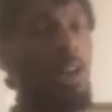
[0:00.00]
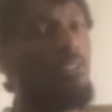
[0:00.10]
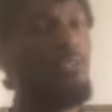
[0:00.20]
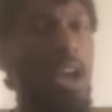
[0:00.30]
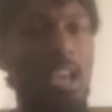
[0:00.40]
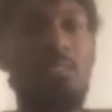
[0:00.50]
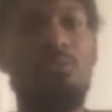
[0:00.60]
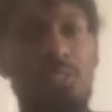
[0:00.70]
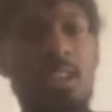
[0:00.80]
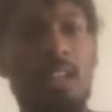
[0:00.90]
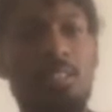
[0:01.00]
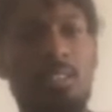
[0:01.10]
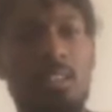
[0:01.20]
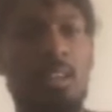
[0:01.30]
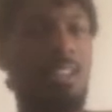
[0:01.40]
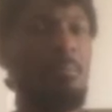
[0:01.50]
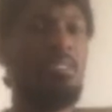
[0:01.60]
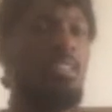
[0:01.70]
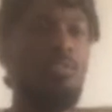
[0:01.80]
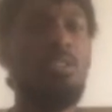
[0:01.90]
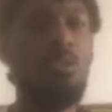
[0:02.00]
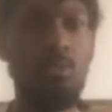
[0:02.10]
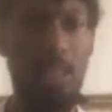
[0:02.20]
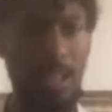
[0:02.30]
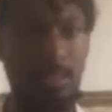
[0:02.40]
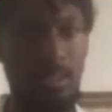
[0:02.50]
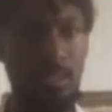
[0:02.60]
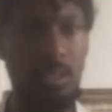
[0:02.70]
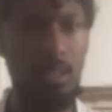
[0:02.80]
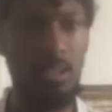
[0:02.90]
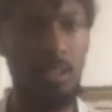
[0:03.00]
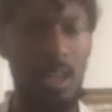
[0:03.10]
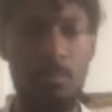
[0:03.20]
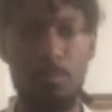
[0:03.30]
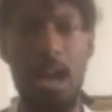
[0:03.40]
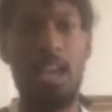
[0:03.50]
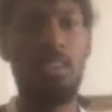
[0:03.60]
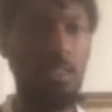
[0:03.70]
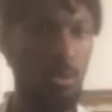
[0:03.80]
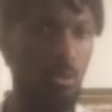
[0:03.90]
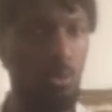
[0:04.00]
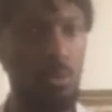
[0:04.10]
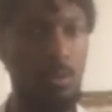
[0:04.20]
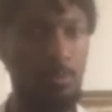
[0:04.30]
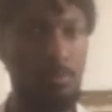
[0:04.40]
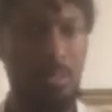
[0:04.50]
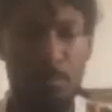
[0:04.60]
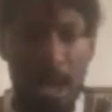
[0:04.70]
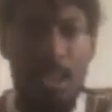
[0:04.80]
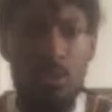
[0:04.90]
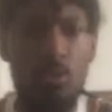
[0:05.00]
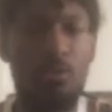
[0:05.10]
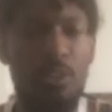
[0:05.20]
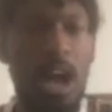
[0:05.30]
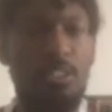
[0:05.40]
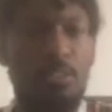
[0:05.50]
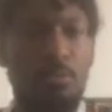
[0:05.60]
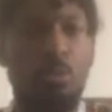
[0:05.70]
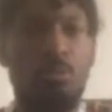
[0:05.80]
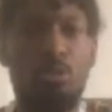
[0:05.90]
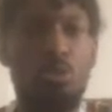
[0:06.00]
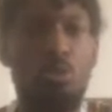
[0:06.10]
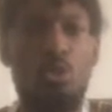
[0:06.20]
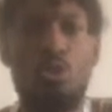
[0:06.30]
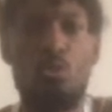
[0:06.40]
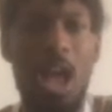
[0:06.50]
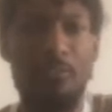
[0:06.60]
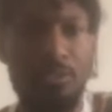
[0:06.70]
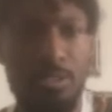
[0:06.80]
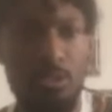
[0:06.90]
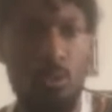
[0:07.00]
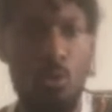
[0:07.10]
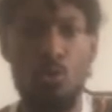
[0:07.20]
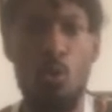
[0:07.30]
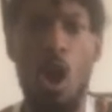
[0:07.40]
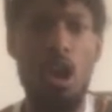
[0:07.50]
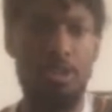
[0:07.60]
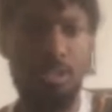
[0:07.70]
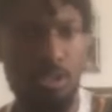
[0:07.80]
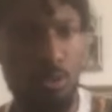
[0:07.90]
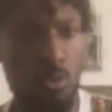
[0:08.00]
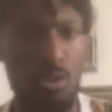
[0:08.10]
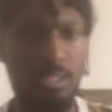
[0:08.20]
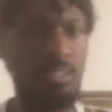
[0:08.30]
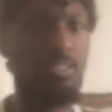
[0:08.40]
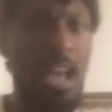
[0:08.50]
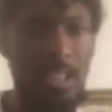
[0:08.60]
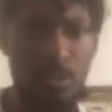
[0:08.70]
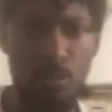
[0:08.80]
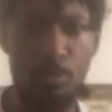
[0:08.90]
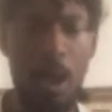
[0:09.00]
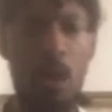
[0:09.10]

Now, if I have fiat, and I'm giving you debt, and buying your valuable, your crafts, your art, your design, your